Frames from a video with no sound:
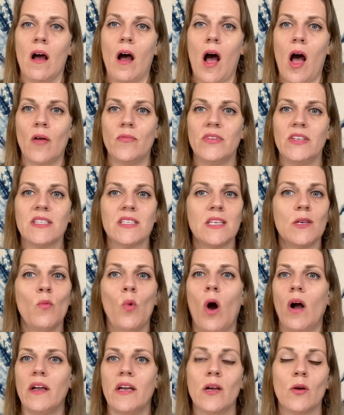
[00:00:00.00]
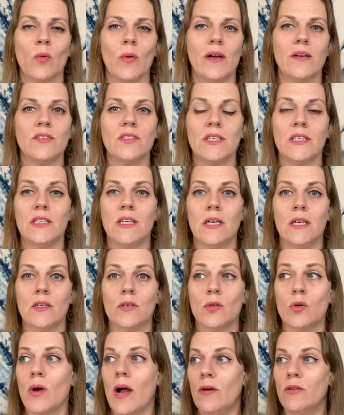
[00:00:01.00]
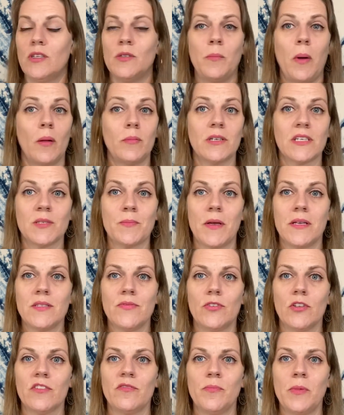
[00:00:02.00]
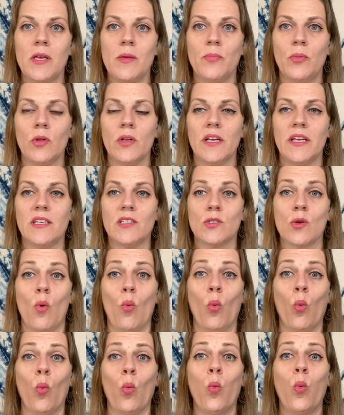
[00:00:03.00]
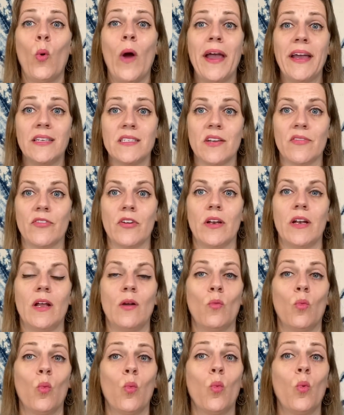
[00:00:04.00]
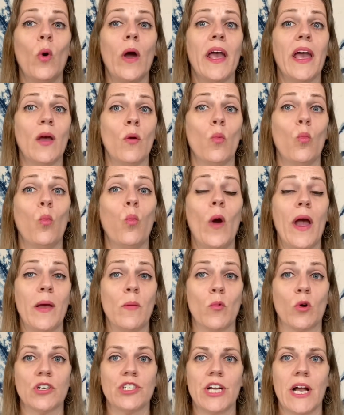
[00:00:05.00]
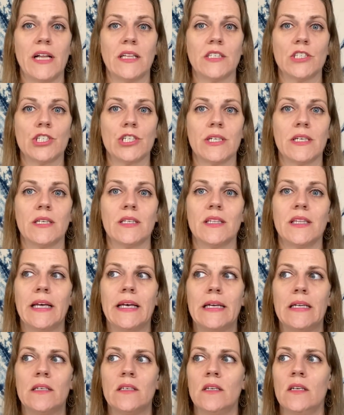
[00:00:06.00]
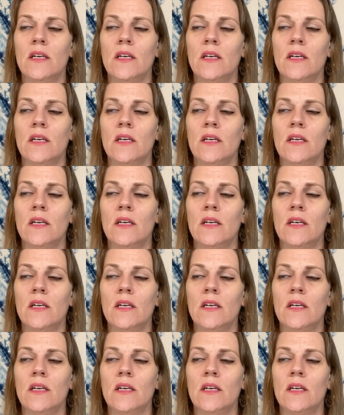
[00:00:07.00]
Obviously, walking around in a crowded public space full of people is way different and way, way more challenging than